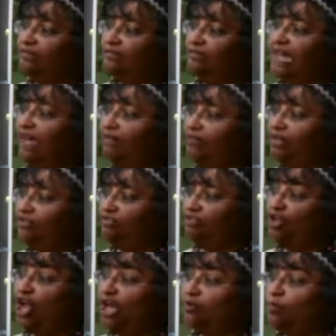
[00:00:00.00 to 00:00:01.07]
as savage
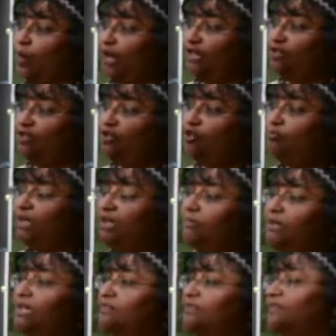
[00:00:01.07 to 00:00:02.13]
and not quite human,
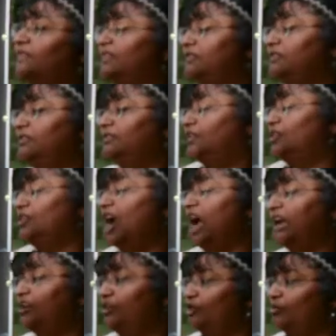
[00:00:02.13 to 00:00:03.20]
because if you're
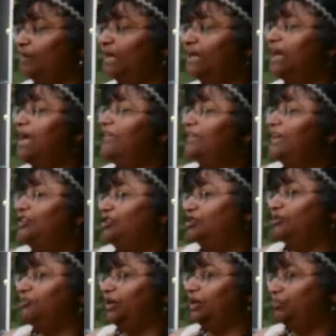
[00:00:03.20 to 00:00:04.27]
not human, then you
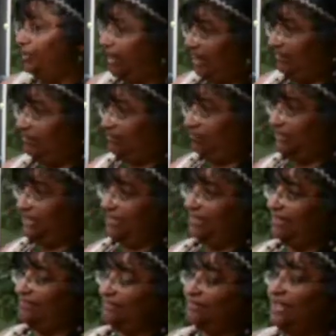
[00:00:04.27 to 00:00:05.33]
can be oppressed
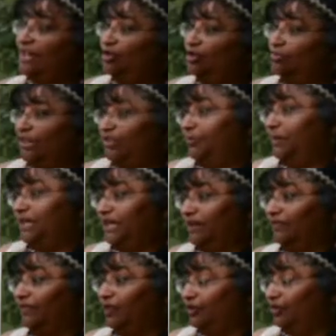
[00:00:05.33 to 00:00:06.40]
because you must be
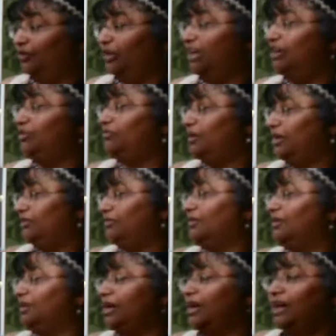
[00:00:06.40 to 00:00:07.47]
evil or dangerous,
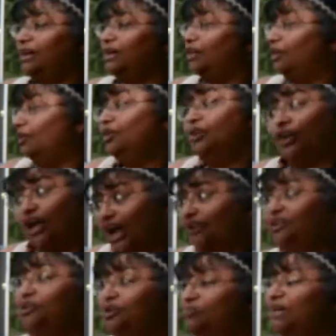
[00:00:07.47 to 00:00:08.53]
or you're not
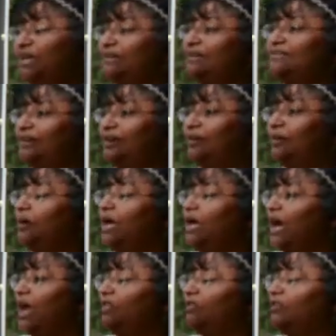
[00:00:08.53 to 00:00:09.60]
human, so
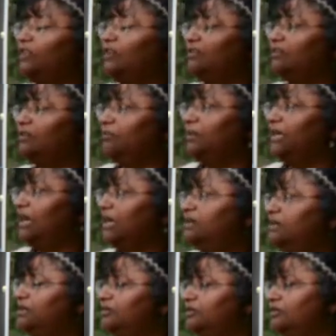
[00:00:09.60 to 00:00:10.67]
other things can be done
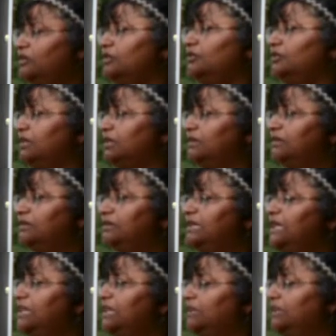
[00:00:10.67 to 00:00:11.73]
to you. So you can
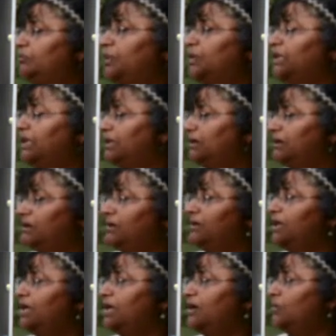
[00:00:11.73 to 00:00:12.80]
see the
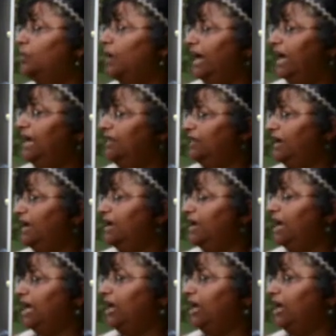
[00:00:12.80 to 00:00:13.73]
political way that